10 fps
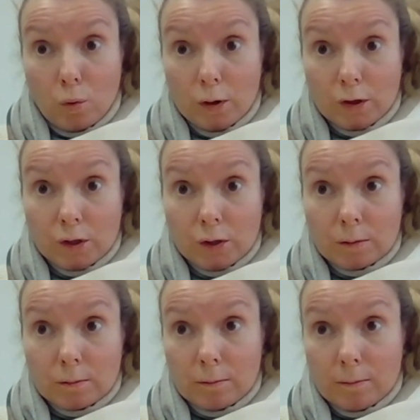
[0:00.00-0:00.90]
which
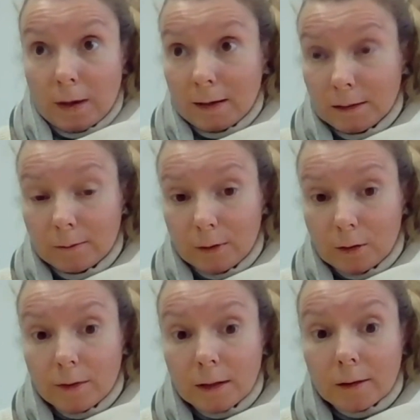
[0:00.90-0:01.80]
by
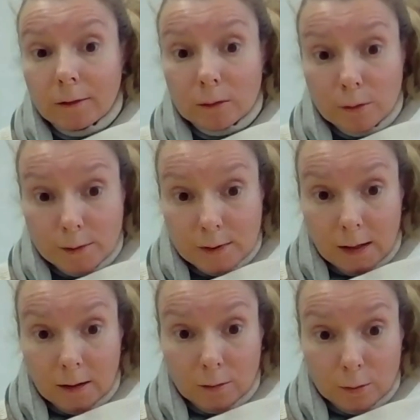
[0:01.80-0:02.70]
default then excludes
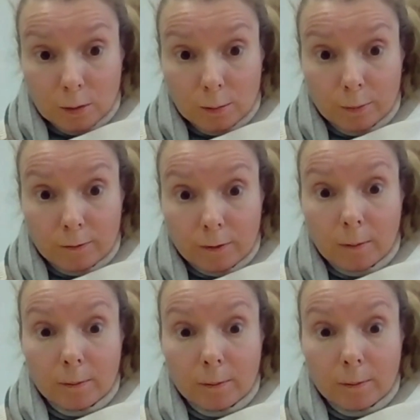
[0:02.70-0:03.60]
that group
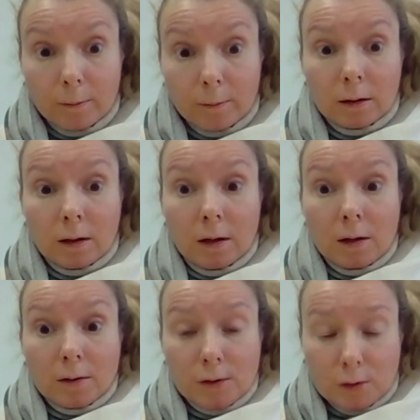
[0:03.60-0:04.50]
from being
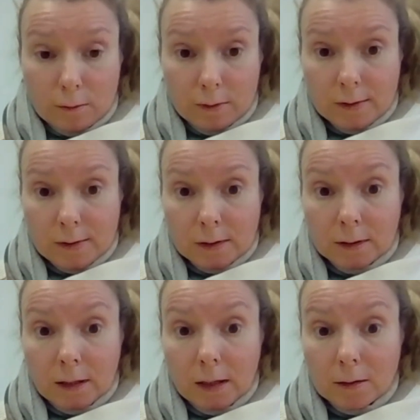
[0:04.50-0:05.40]
serviced
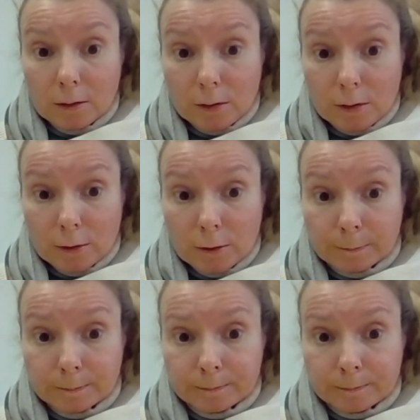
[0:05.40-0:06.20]
and catered to?